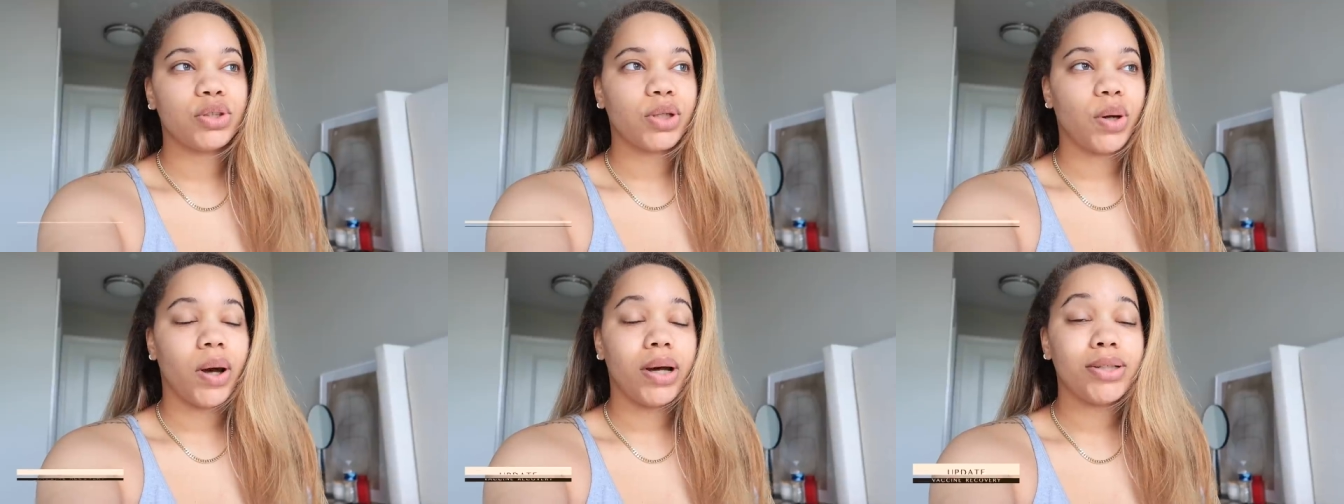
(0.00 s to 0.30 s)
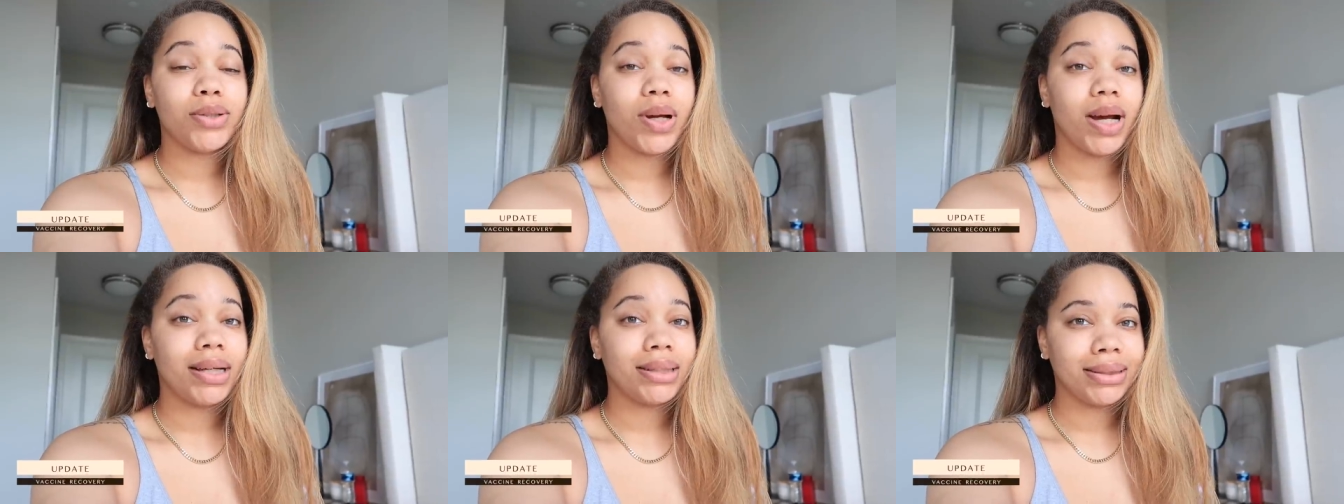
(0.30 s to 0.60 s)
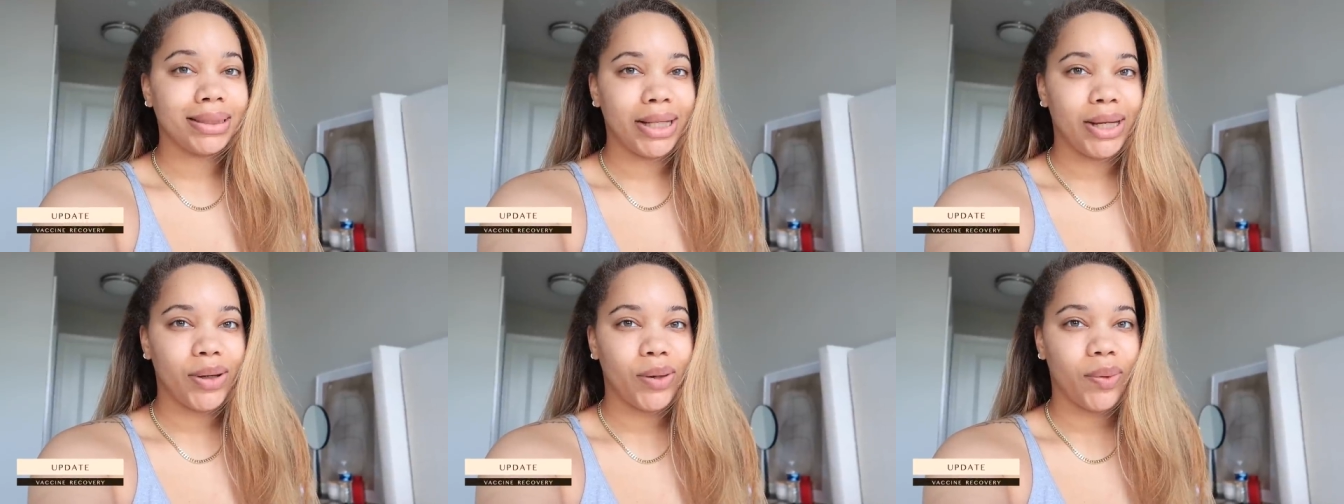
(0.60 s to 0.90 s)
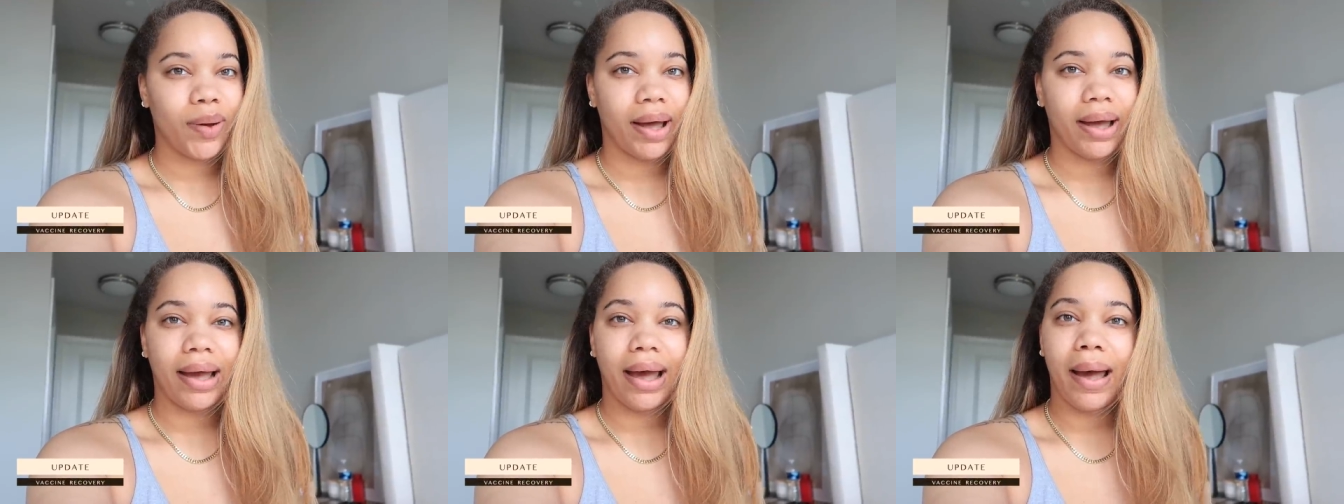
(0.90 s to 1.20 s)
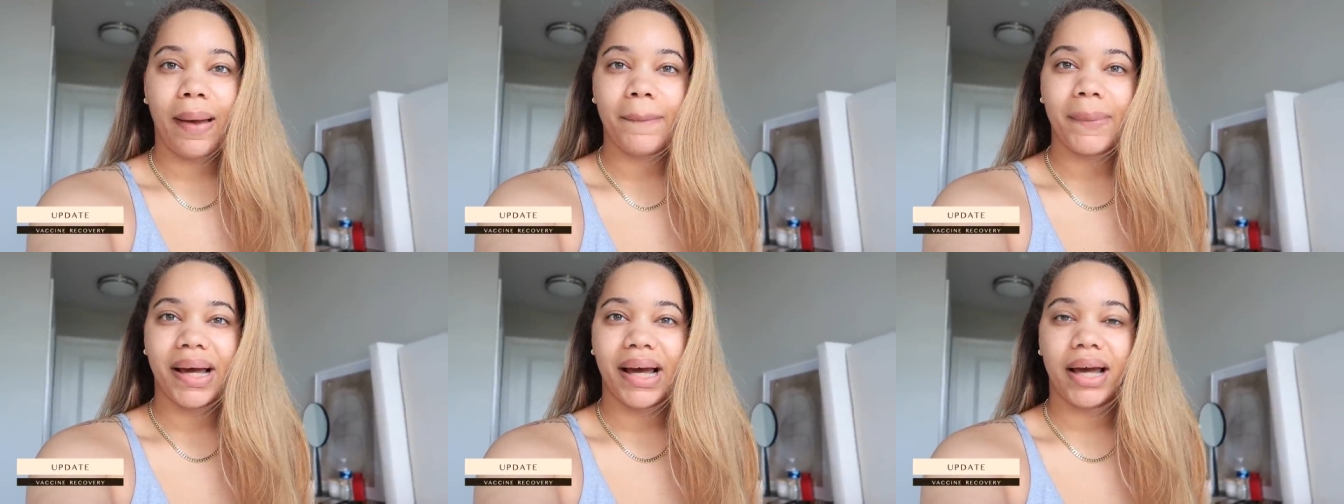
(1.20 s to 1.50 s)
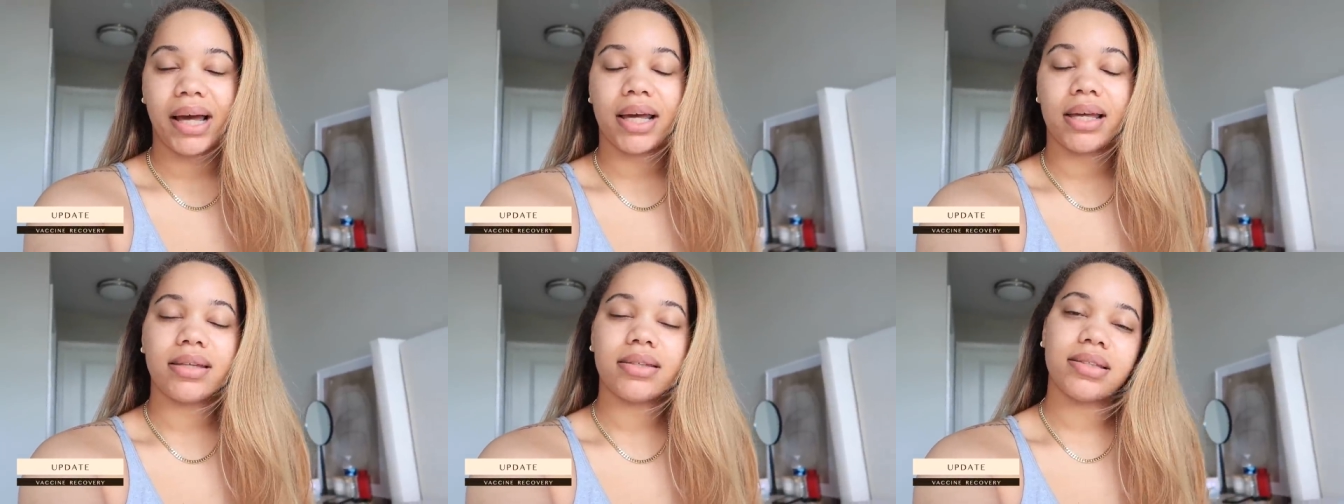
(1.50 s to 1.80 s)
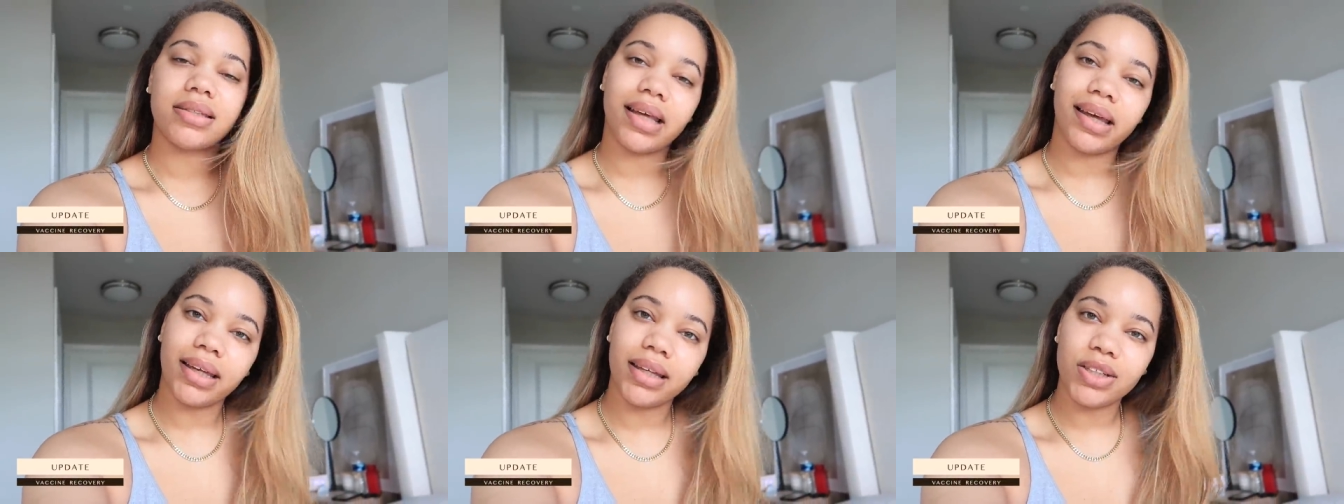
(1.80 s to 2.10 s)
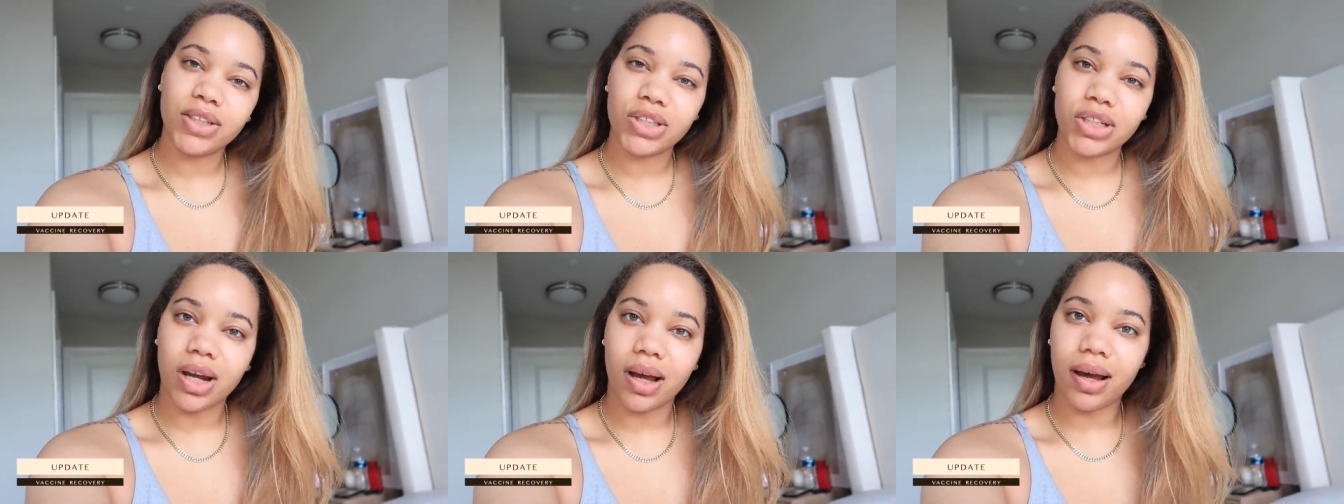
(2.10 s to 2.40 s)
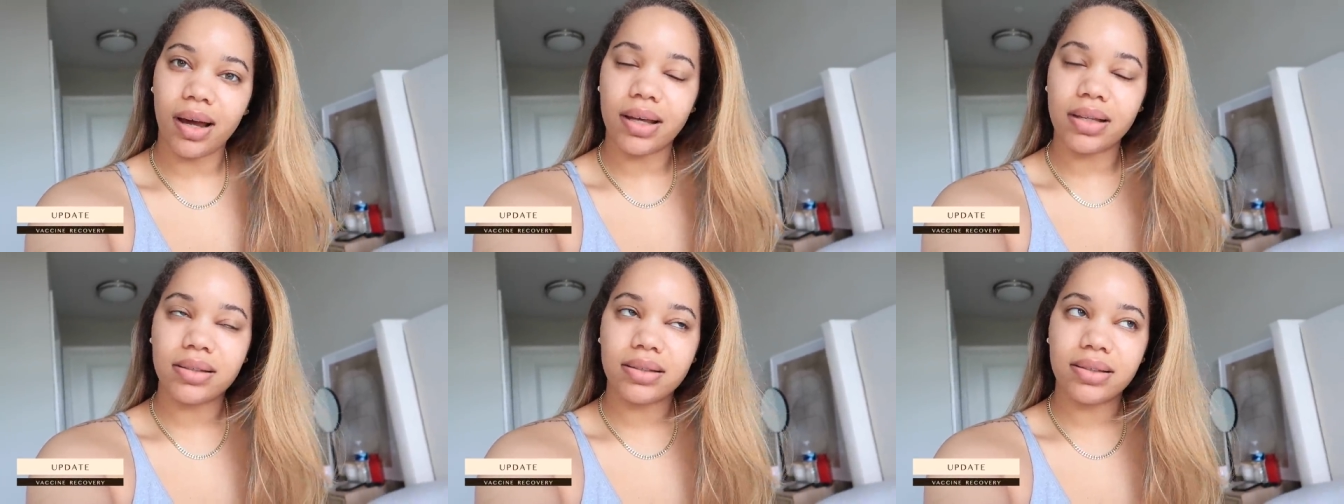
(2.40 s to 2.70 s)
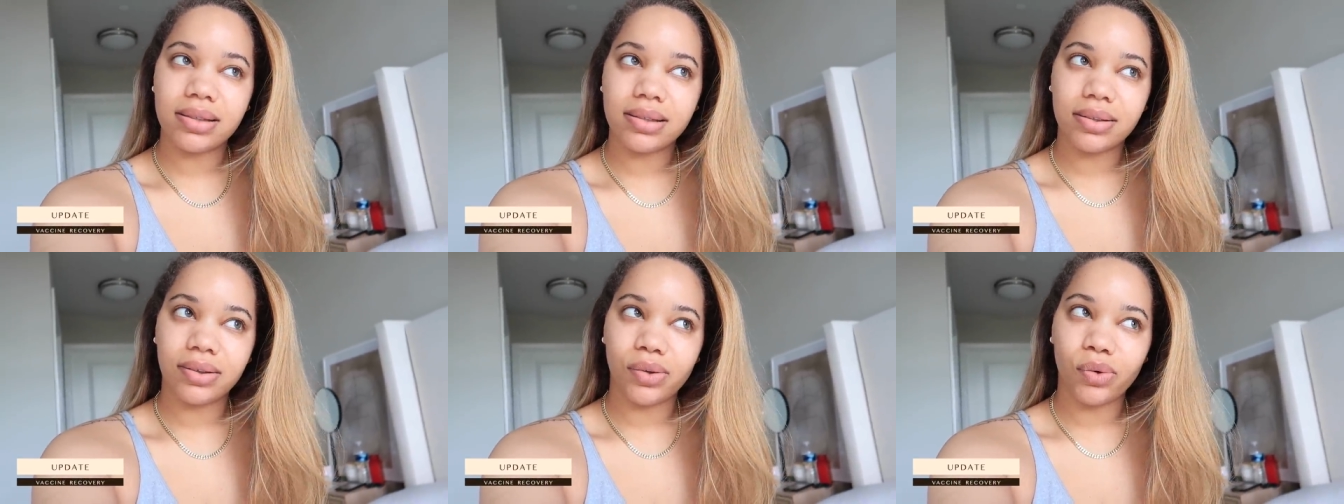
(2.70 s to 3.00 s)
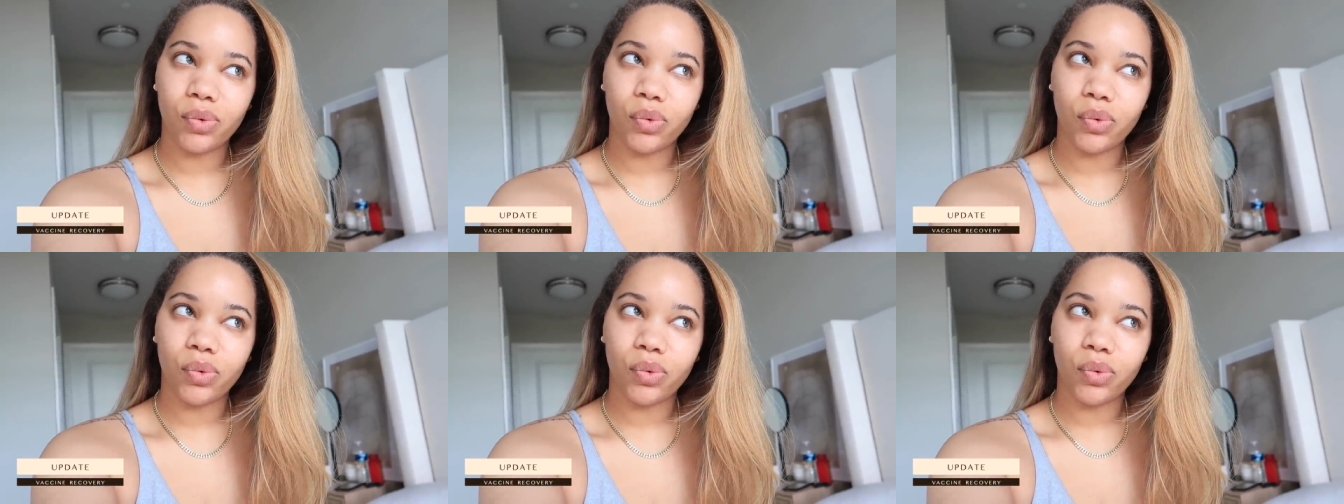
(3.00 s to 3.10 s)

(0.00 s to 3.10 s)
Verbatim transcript: So as you guys know, I got my second shots